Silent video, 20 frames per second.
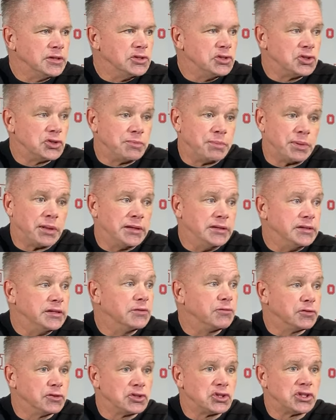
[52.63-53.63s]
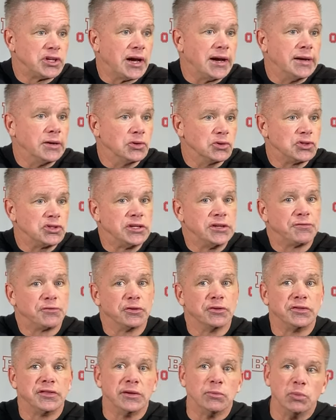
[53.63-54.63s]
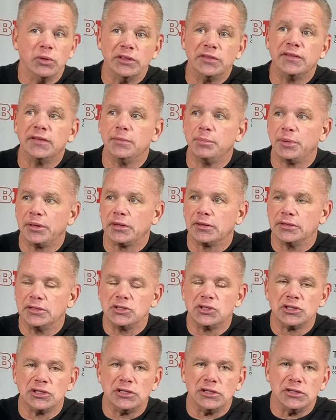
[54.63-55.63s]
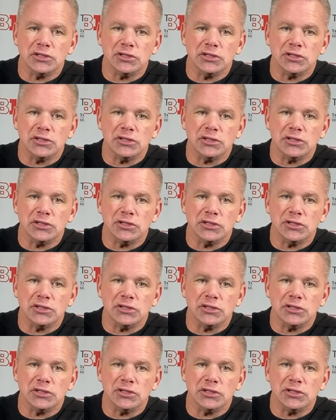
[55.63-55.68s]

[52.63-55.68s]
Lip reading: just play different styles, different than we typically see.